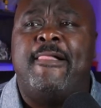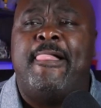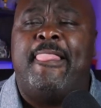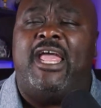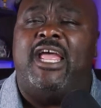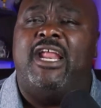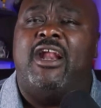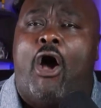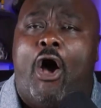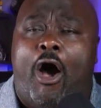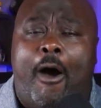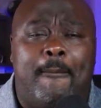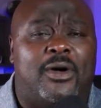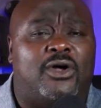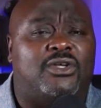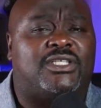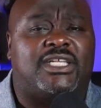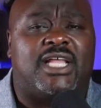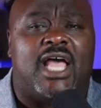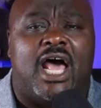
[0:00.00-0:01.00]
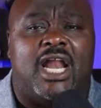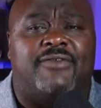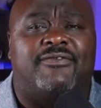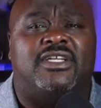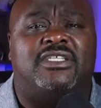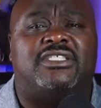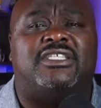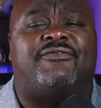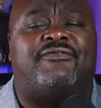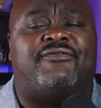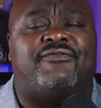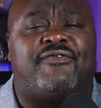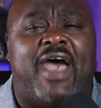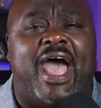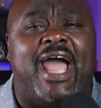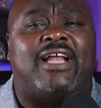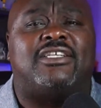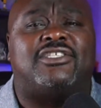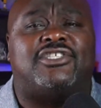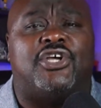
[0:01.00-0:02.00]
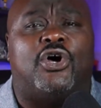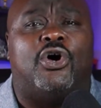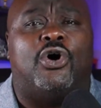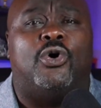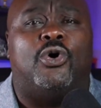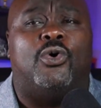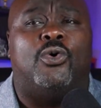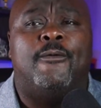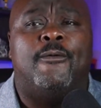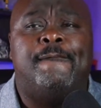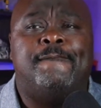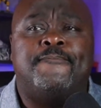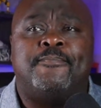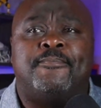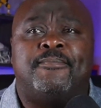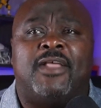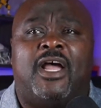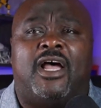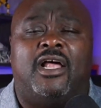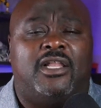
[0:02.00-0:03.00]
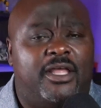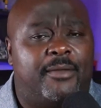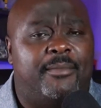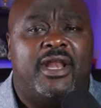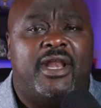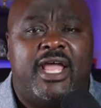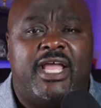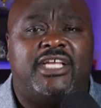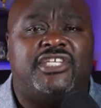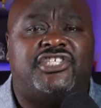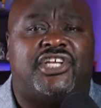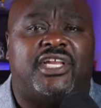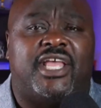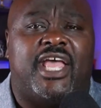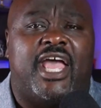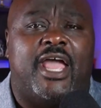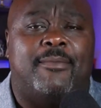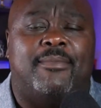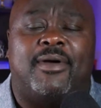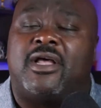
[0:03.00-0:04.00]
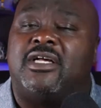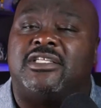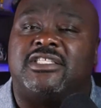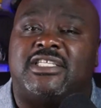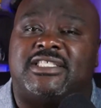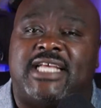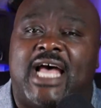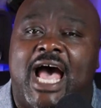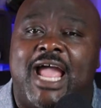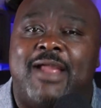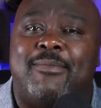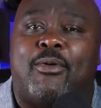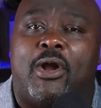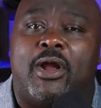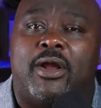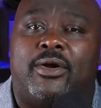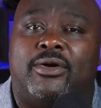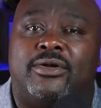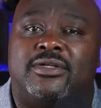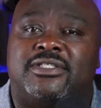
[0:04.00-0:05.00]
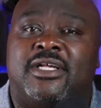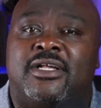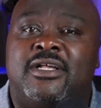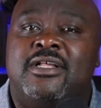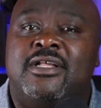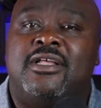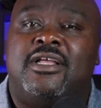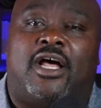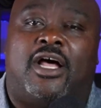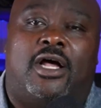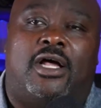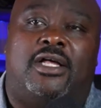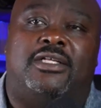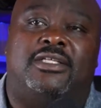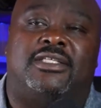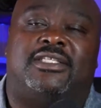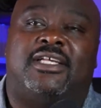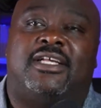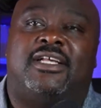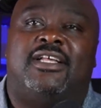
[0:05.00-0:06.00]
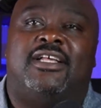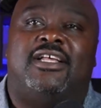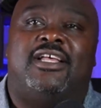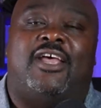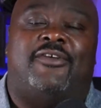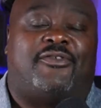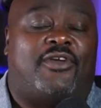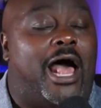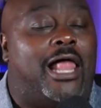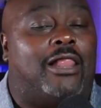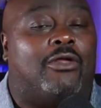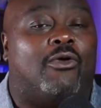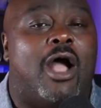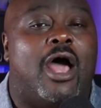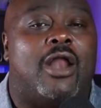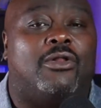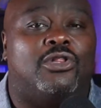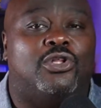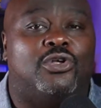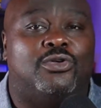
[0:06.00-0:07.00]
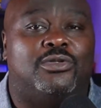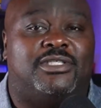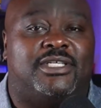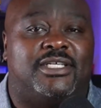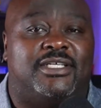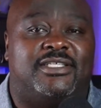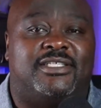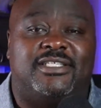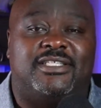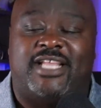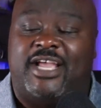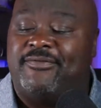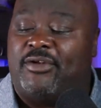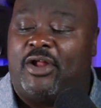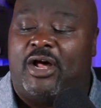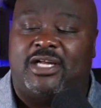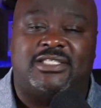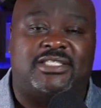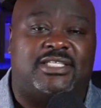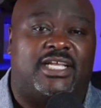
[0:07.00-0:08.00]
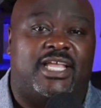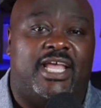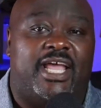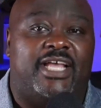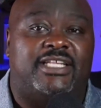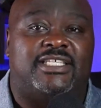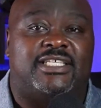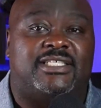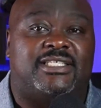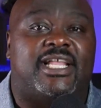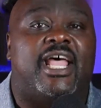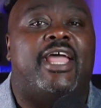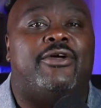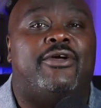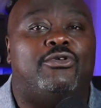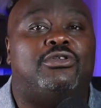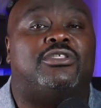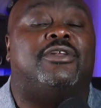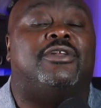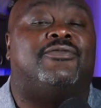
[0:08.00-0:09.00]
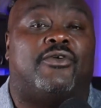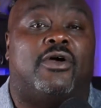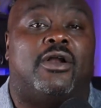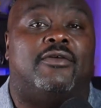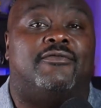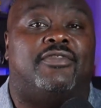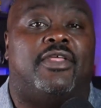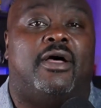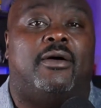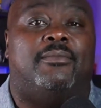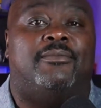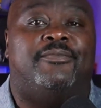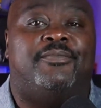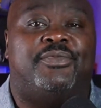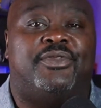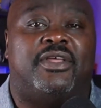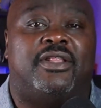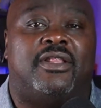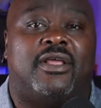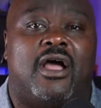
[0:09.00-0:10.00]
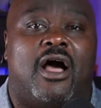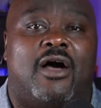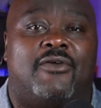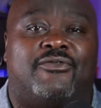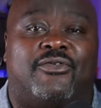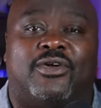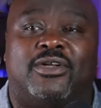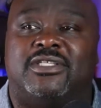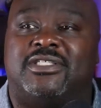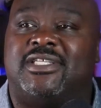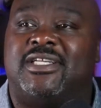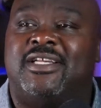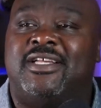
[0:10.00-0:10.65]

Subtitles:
and almost kind of a de facto elimination game because of tiebreakers. Because if Colorado loses, they've lost to Kansas State, who's in front of them in the conference,